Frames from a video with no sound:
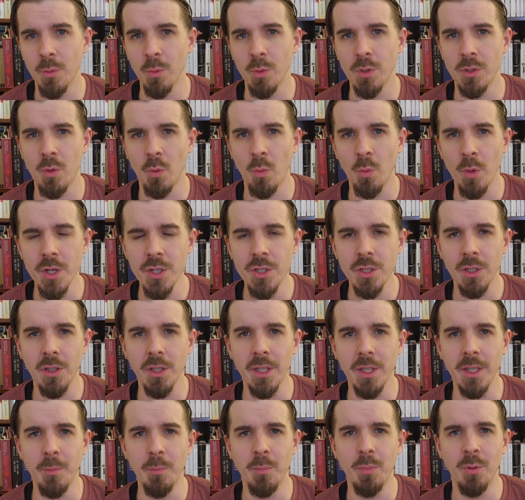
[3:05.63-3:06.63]
It was
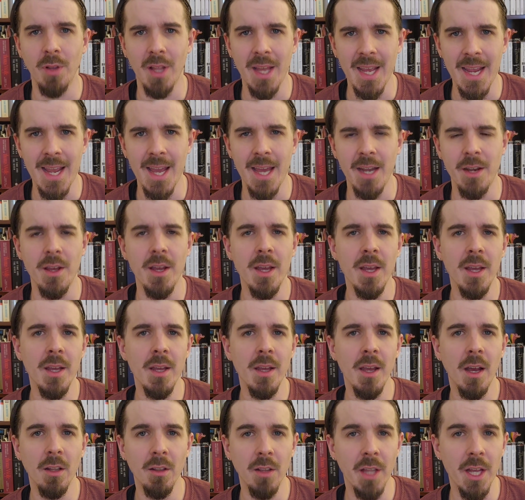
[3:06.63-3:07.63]
originally planned,
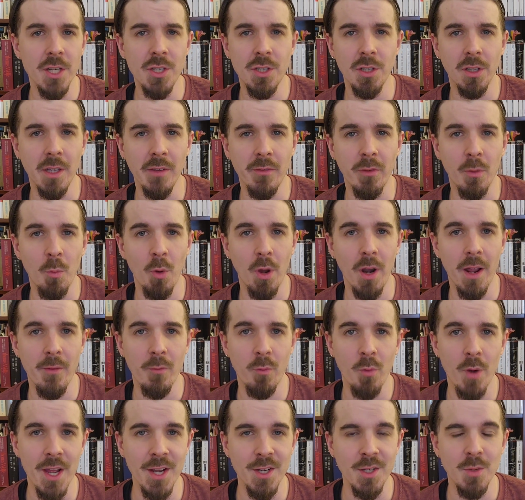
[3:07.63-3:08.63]
allegedly from what
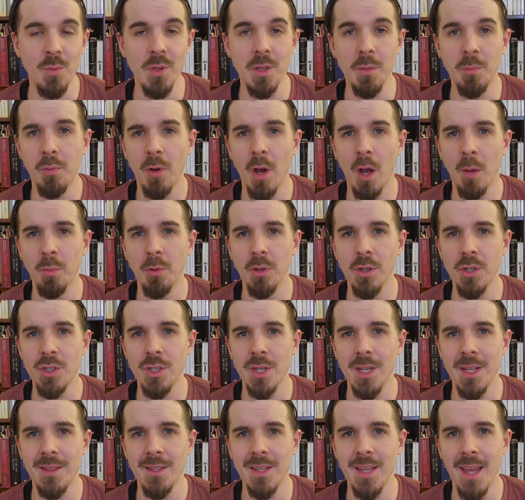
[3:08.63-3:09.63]
I've read, to be published
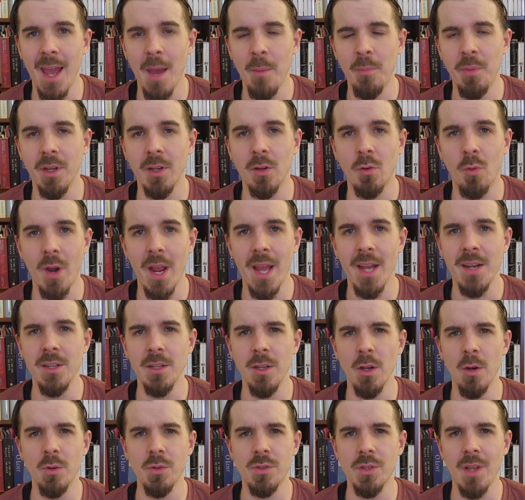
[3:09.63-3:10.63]
in the epic
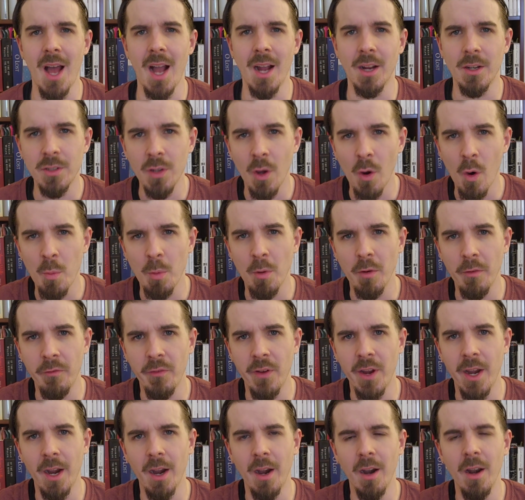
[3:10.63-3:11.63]
grandiose October
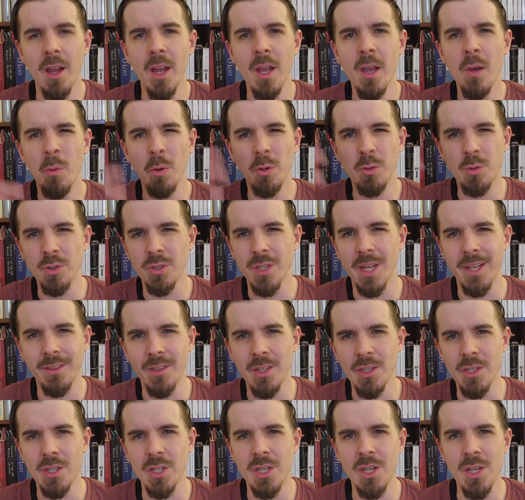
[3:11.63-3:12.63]
Fair, which was like
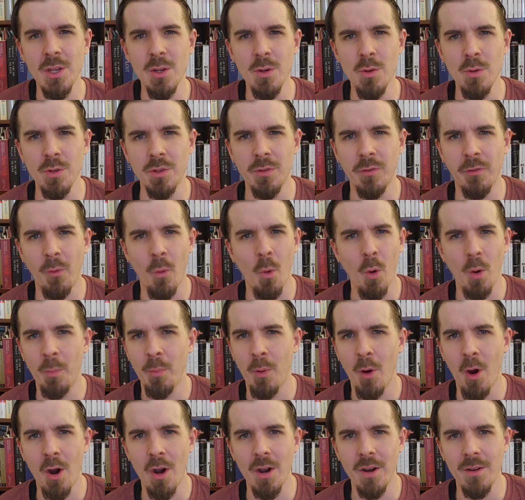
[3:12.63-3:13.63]
this huge
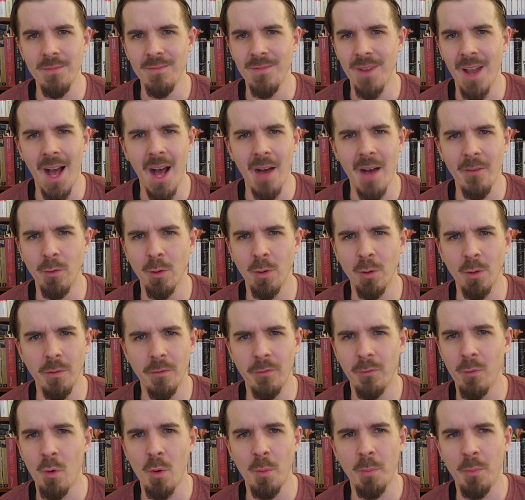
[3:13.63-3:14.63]
4-part novel or
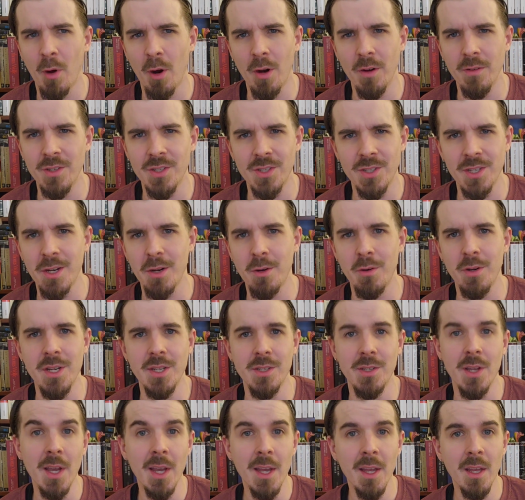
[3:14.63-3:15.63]
4-part
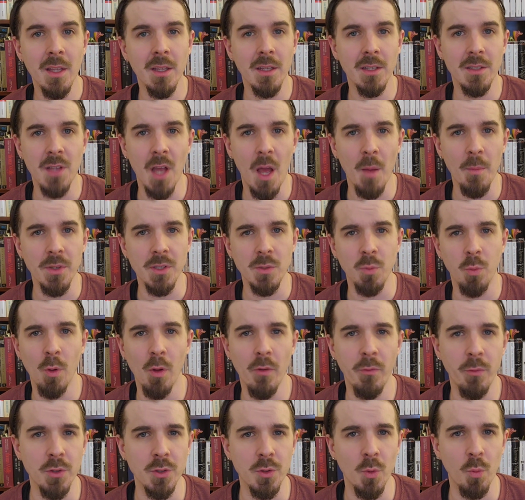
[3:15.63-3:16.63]
series that Thomas
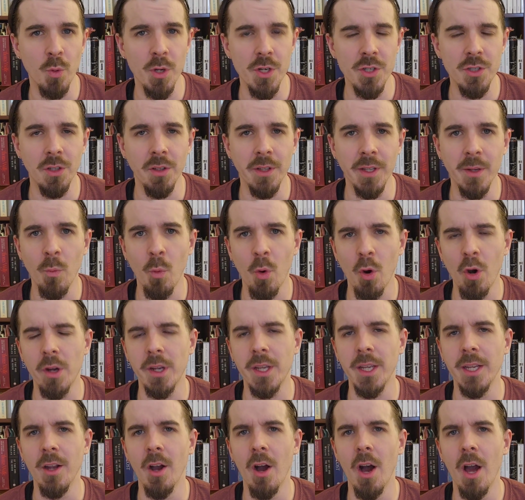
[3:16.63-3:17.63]
Wolfe was originally
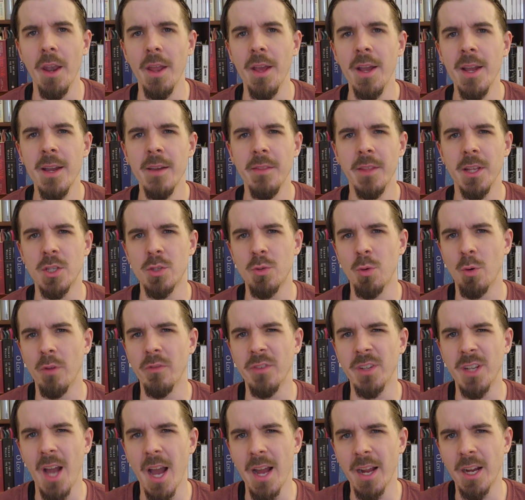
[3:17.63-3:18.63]
working on that sort
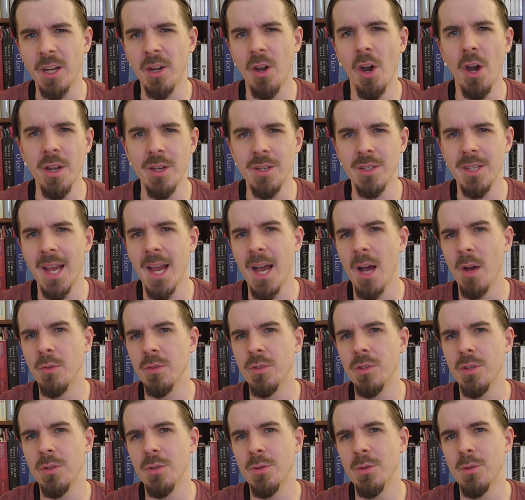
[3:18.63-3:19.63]
of got cut down
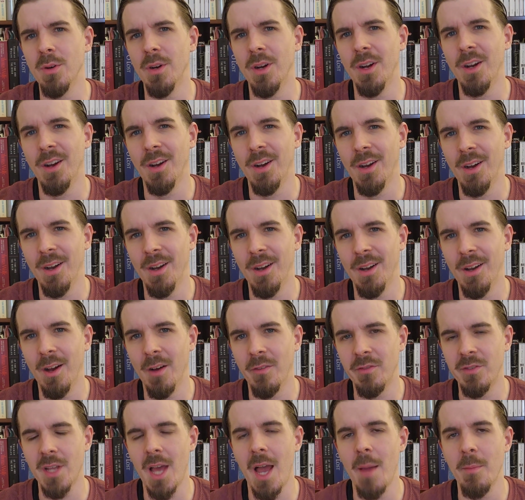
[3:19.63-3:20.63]
to
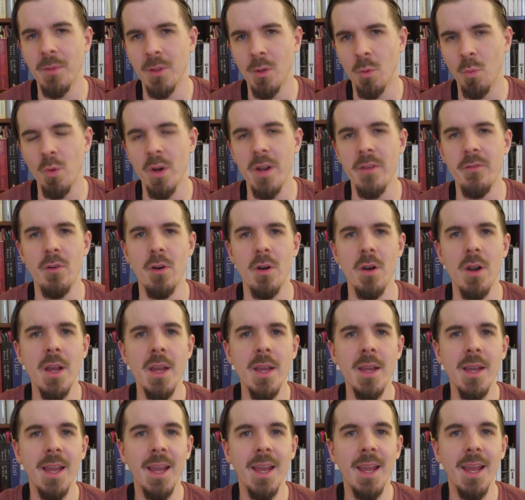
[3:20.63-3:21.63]
Of Time in the River
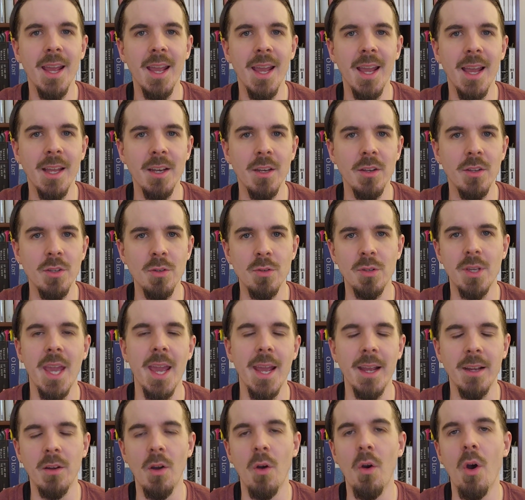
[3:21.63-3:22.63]
and You
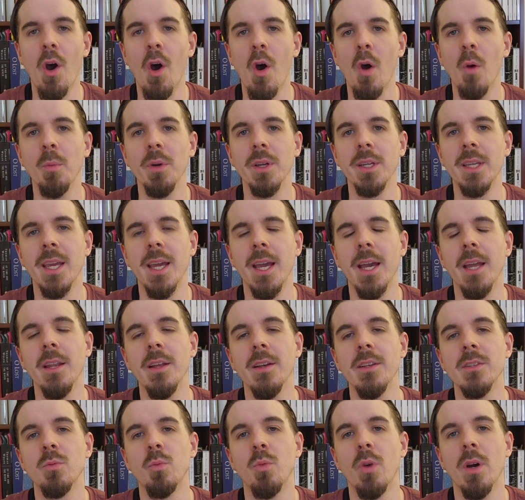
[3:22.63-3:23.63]
Can't Go Home Again,
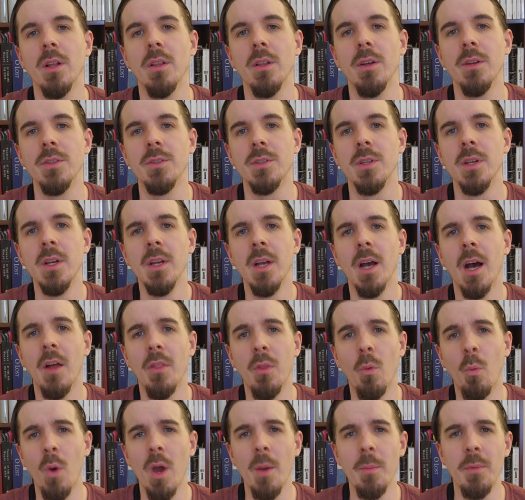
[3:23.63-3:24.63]
as well as
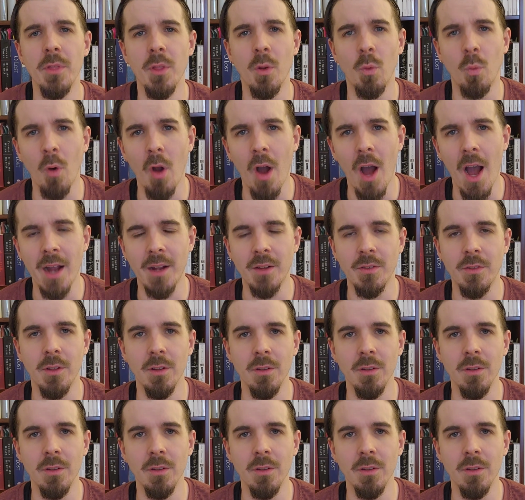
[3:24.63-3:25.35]
The Web and the Rock.